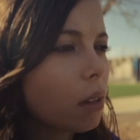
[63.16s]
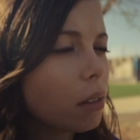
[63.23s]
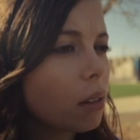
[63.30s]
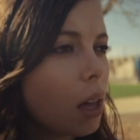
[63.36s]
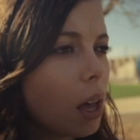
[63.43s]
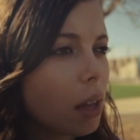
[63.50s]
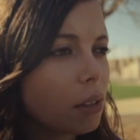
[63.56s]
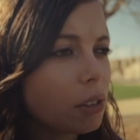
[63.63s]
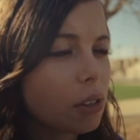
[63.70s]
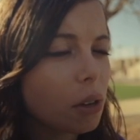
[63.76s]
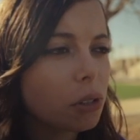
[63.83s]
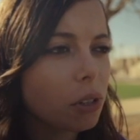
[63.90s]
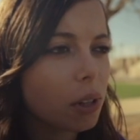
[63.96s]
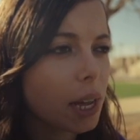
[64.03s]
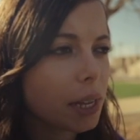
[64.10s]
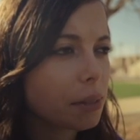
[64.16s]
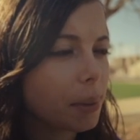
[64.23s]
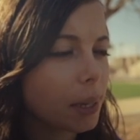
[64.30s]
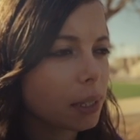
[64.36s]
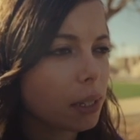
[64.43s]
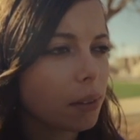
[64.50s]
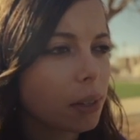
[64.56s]
The social
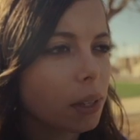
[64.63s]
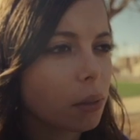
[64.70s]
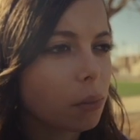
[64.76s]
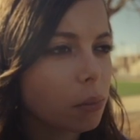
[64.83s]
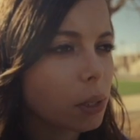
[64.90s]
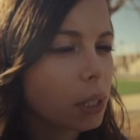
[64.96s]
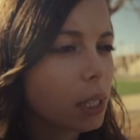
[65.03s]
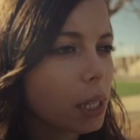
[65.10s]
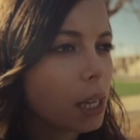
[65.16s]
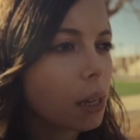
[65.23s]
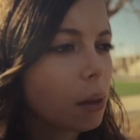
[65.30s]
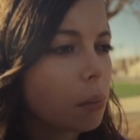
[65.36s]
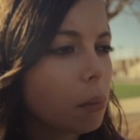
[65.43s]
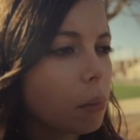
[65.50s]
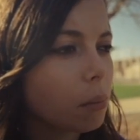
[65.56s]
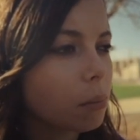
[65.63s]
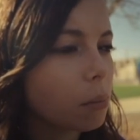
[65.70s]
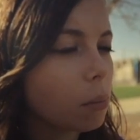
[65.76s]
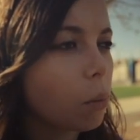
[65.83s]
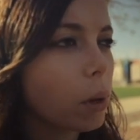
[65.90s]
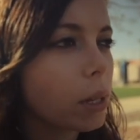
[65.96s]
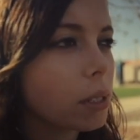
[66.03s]
aspect of it really
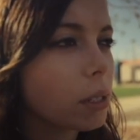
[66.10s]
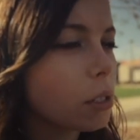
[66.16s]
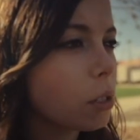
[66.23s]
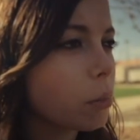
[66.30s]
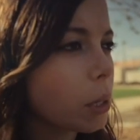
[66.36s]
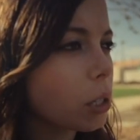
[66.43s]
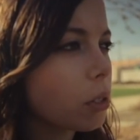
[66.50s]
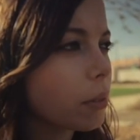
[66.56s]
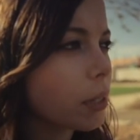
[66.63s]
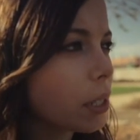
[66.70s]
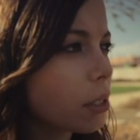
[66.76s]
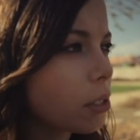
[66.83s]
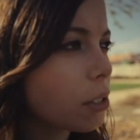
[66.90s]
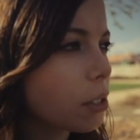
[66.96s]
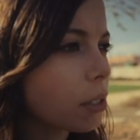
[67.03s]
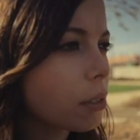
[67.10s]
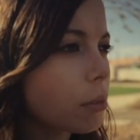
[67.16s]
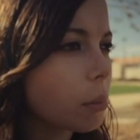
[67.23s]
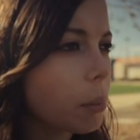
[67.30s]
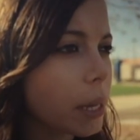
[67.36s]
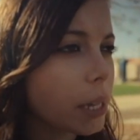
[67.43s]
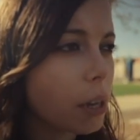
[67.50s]
wasn't too much of a concern
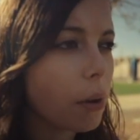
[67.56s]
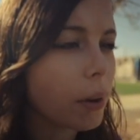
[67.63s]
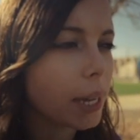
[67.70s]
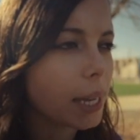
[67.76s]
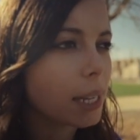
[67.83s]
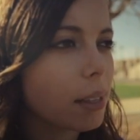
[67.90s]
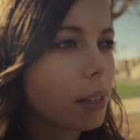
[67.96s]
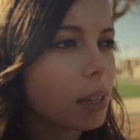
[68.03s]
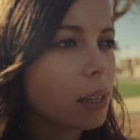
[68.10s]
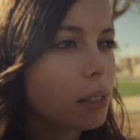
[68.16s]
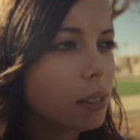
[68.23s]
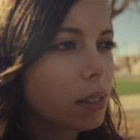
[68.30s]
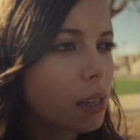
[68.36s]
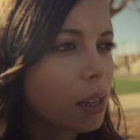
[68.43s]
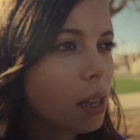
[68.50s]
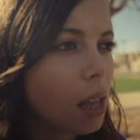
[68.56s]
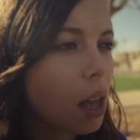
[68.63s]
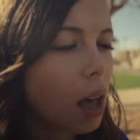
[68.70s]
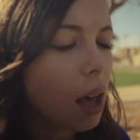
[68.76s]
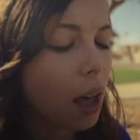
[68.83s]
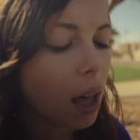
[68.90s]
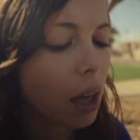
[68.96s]
for me going into this.
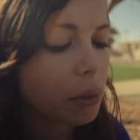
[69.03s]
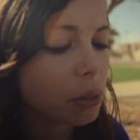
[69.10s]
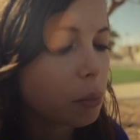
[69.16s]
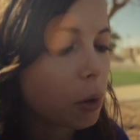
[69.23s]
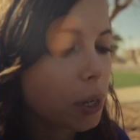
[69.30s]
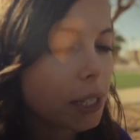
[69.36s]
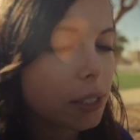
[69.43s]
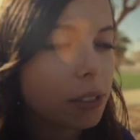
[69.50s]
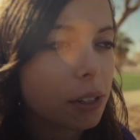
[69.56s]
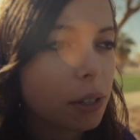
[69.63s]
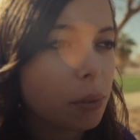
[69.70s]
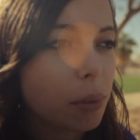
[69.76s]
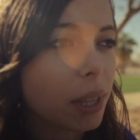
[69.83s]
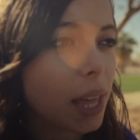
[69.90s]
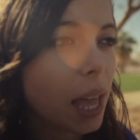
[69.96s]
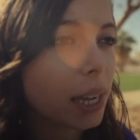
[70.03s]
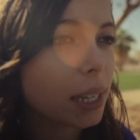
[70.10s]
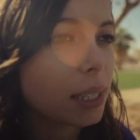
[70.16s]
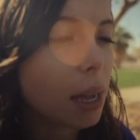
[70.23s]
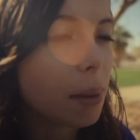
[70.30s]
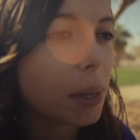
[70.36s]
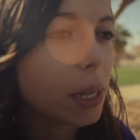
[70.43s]
I was more concerned with
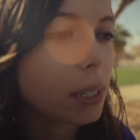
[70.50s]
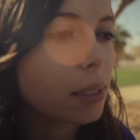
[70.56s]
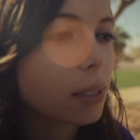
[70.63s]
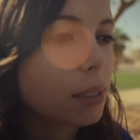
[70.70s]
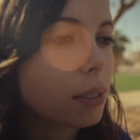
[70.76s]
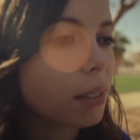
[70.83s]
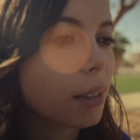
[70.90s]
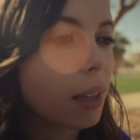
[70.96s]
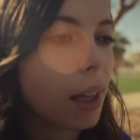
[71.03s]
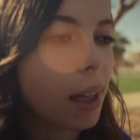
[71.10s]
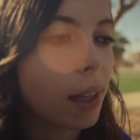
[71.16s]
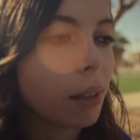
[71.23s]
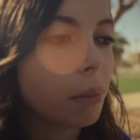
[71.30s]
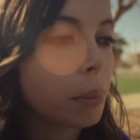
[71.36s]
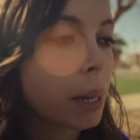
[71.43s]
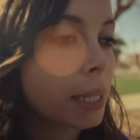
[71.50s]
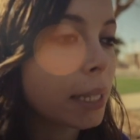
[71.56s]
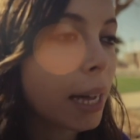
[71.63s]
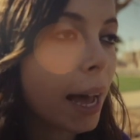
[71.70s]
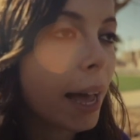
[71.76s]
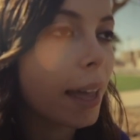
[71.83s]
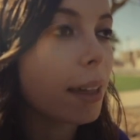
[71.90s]
academics, my
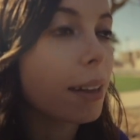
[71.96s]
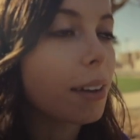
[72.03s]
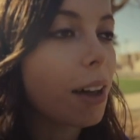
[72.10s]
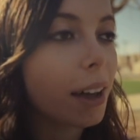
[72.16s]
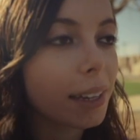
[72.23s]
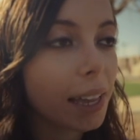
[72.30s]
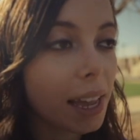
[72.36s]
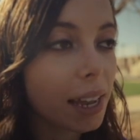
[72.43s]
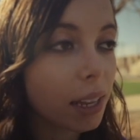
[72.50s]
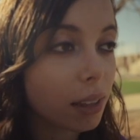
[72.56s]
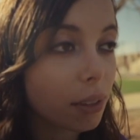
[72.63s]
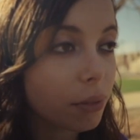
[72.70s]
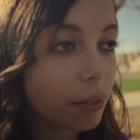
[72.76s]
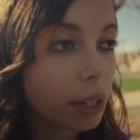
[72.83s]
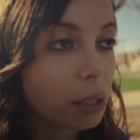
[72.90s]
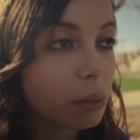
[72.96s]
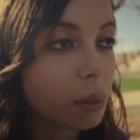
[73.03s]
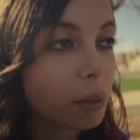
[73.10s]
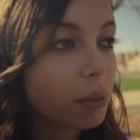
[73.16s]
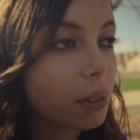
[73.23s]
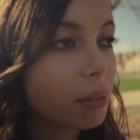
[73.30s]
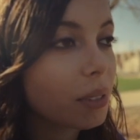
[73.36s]
diet, not gaining the
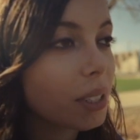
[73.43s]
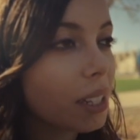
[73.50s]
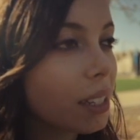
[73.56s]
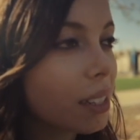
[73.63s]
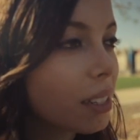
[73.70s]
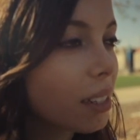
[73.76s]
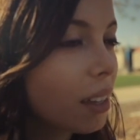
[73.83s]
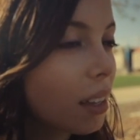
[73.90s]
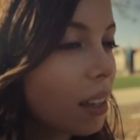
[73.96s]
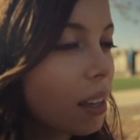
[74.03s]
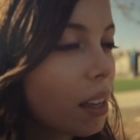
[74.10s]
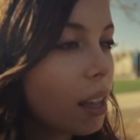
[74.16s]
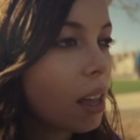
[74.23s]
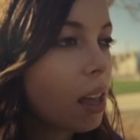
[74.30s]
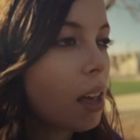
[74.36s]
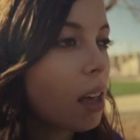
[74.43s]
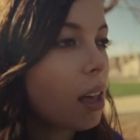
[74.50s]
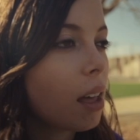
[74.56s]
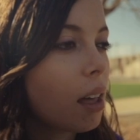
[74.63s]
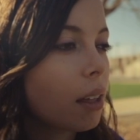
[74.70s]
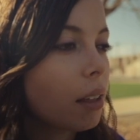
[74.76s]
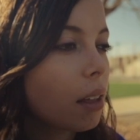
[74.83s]
freshman 15,
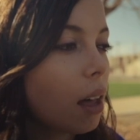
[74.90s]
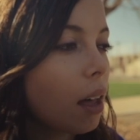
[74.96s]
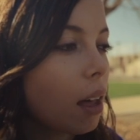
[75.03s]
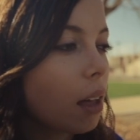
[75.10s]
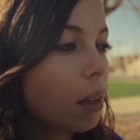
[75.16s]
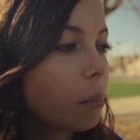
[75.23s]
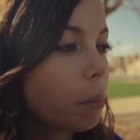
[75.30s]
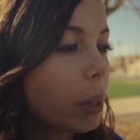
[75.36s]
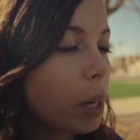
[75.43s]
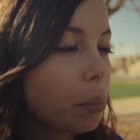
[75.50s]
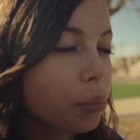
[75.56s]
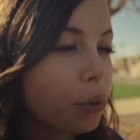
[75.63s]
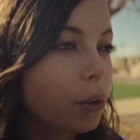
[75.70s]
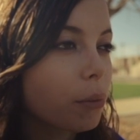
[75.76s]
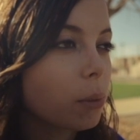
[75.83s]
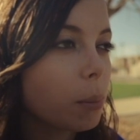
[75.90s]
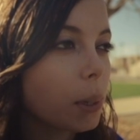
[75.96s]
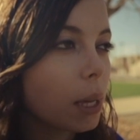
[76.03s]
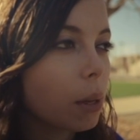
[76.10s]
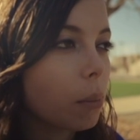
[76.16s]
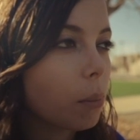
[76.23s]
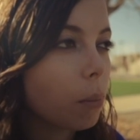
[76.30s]
but it proved to
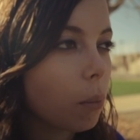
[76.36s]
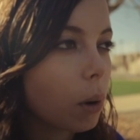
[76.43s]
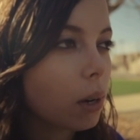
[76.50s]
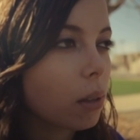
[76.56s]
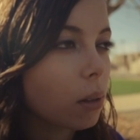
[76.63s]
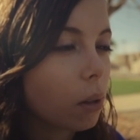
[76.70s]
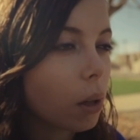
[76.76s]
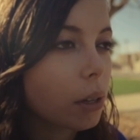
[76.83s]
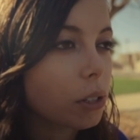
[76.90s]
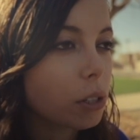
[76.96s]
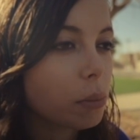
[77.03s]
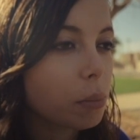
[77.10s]
be one of the largest